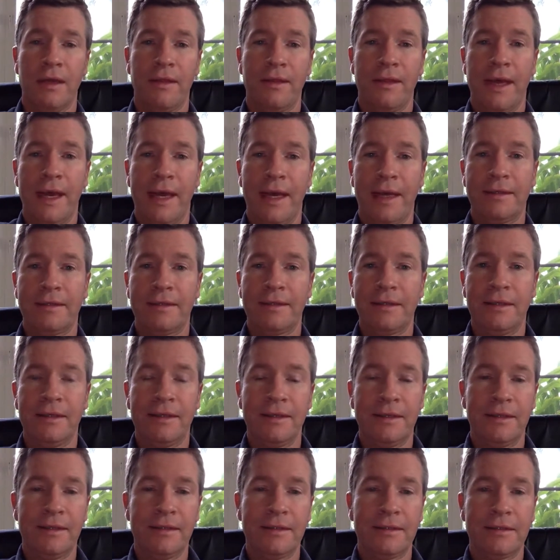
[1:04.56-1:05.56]
that
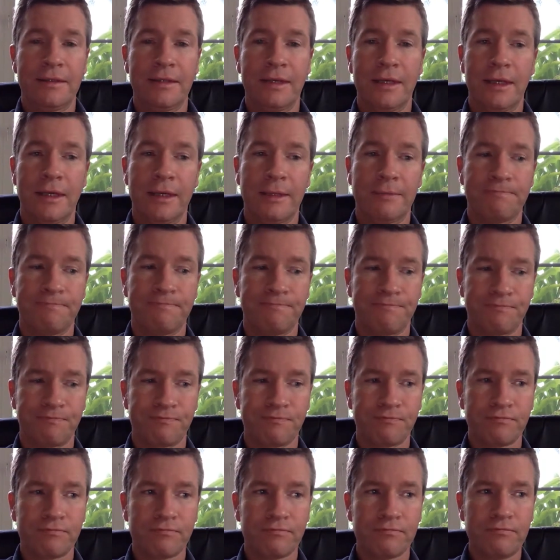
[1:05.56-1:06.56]
it's
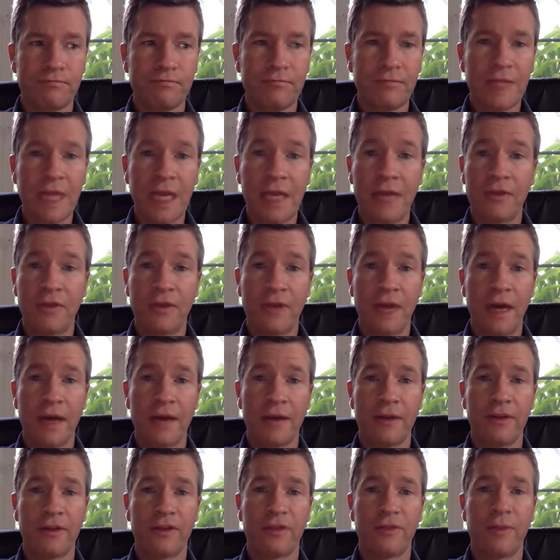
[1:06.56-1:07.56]
not
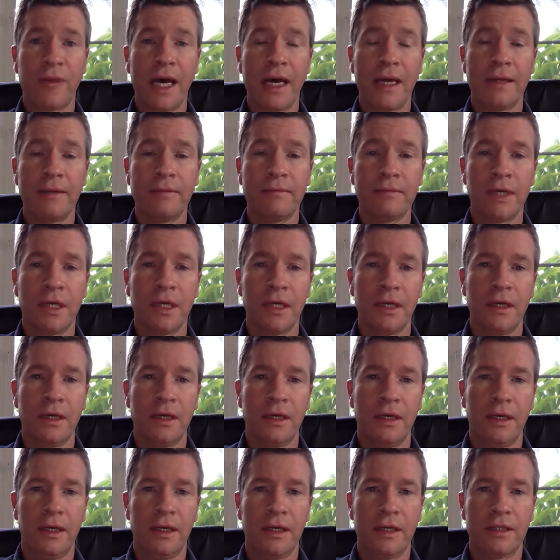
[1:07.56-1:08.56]
in the spine.
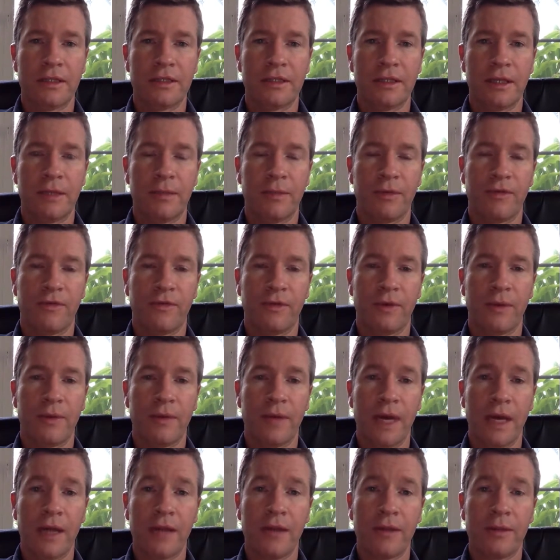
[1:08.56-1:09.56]
It's performed
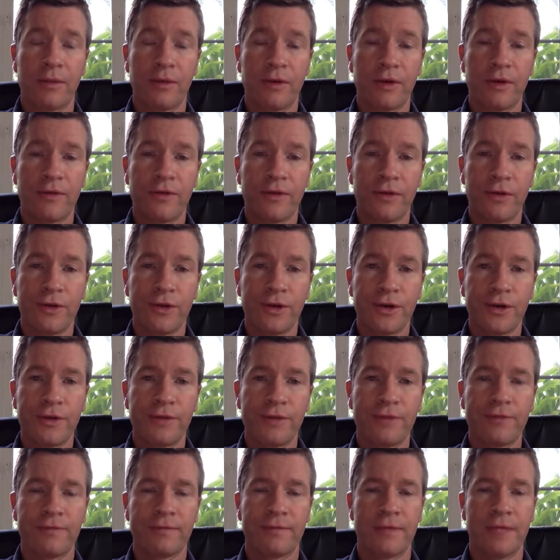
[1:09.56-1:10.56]
on the peripheral
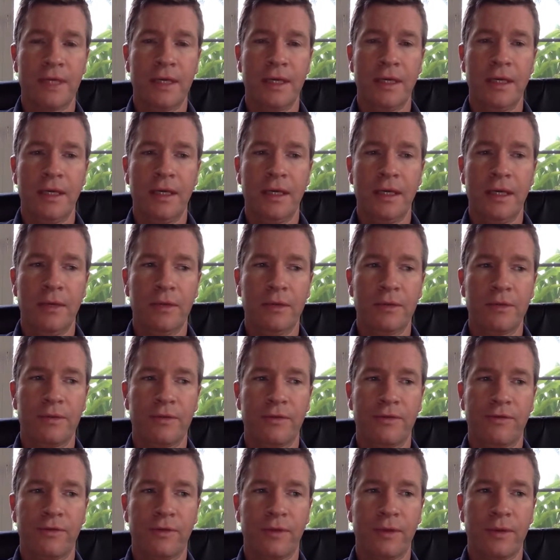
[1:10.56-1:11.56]
nerve. It was
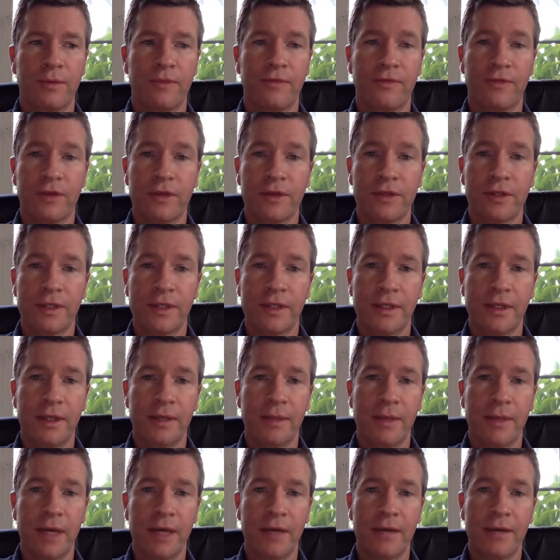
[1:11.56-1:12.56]
performed first in
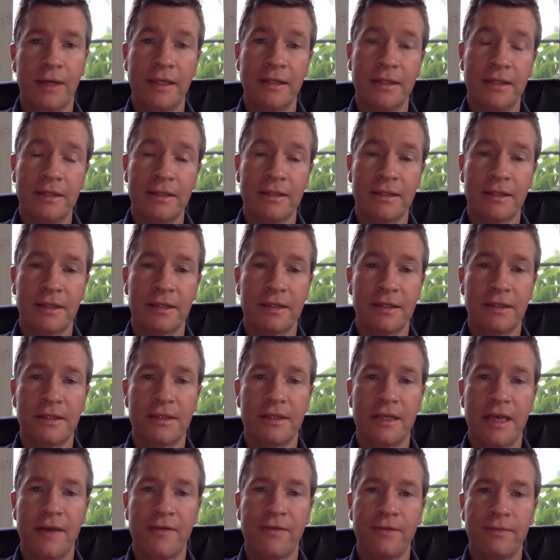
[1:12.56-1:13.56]
about
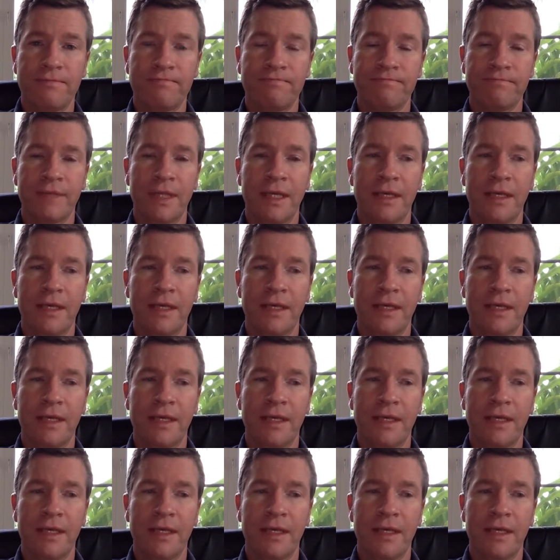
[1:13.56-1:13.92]
1967.